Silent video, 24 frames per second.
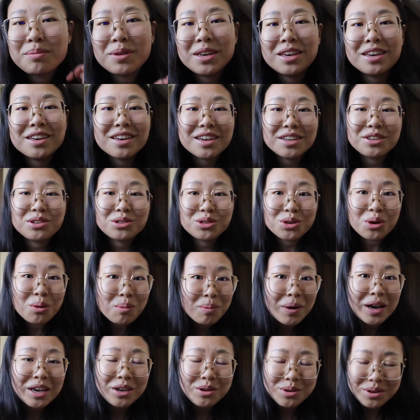me and you don't
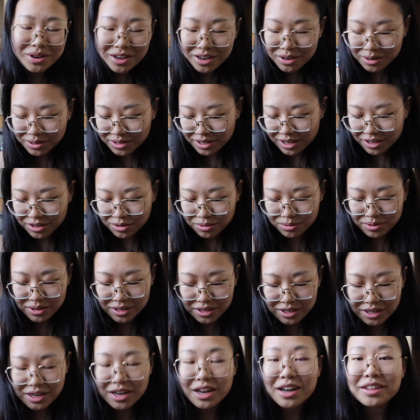bite your nails and you need
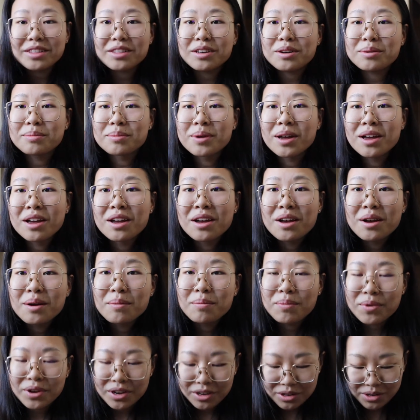to cut them,
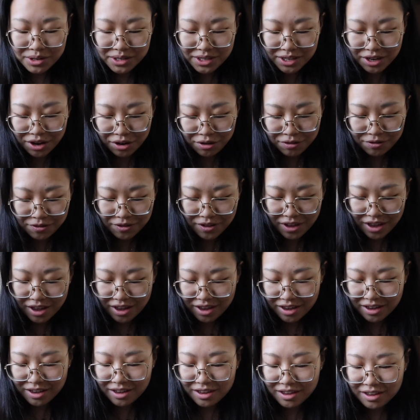bring yourself
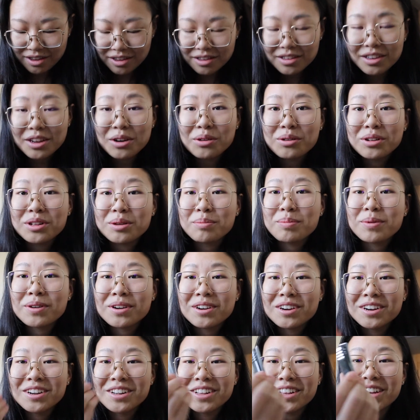a nail
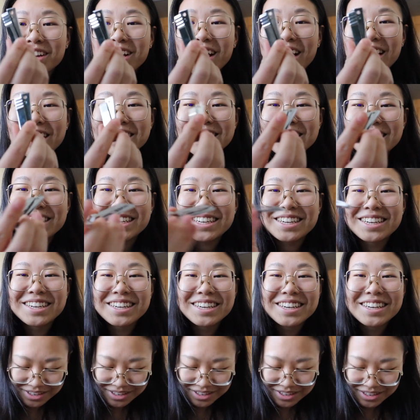clipper like I did.
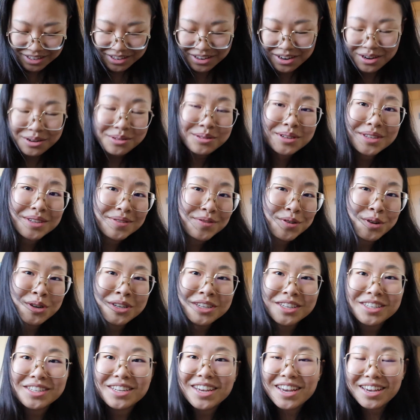You know, it's
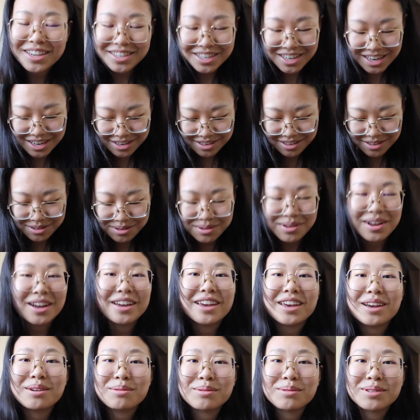14 days. I
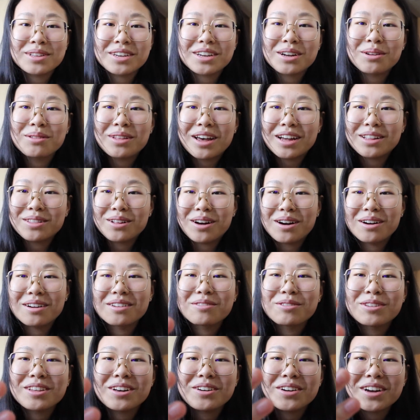can't really go that long
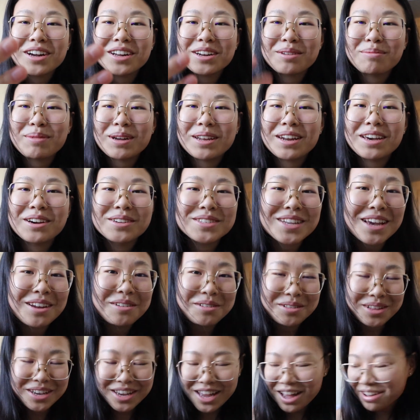without cutting my nails. I
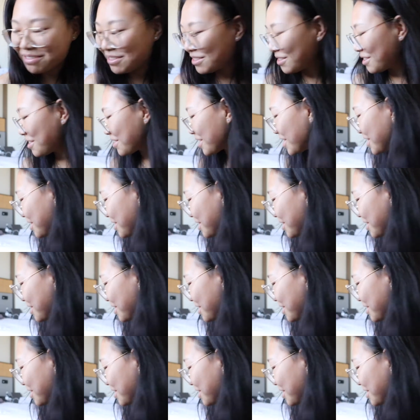don't like having long